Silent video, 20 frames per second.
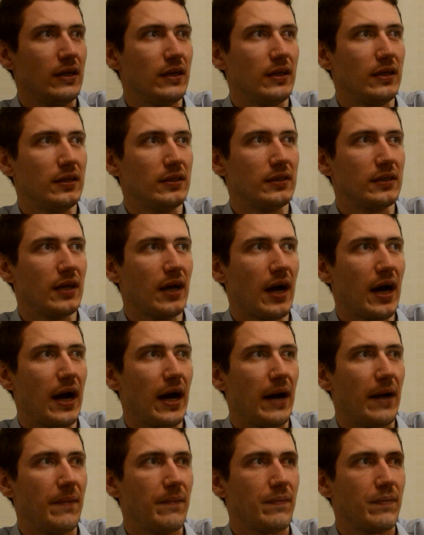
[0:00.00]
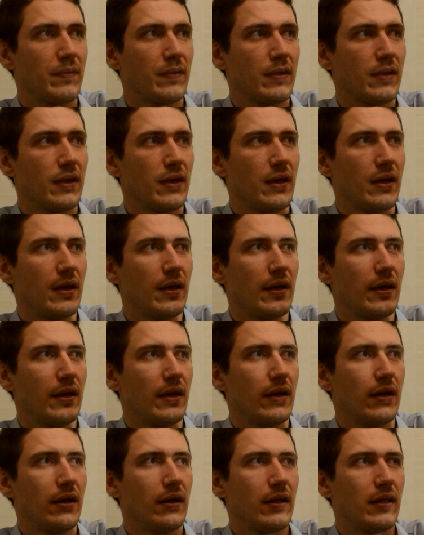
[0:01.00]
is A.
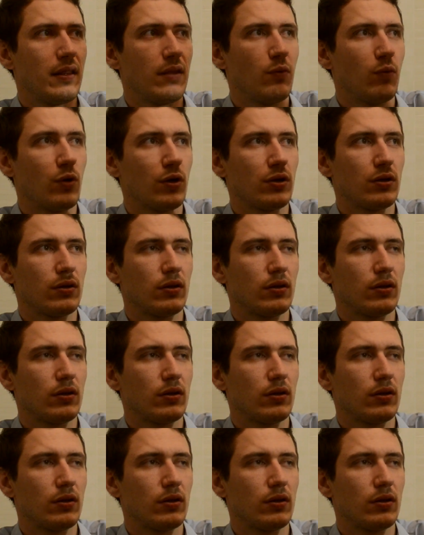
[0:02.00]
The word